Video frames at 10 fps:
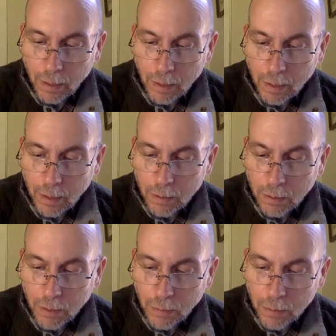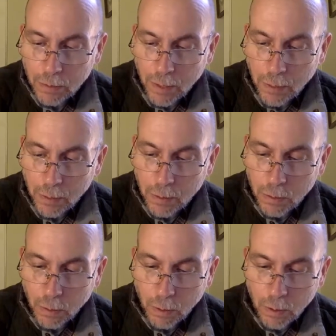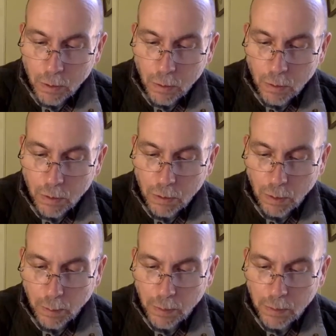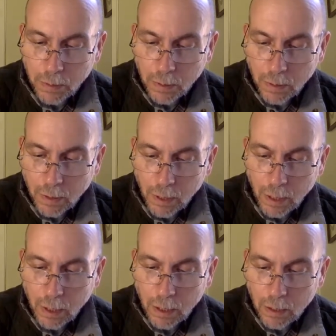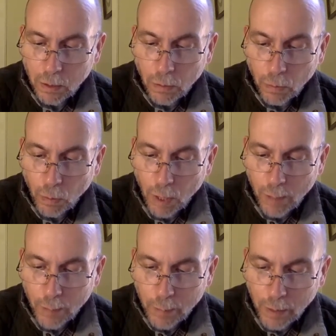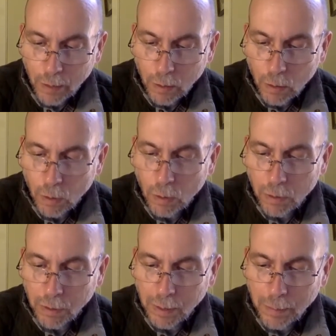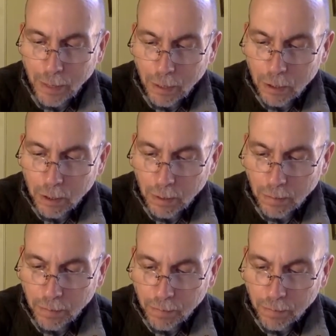It suffers neither disorder nor disturbance, and is overwhelmed by no earthly passion.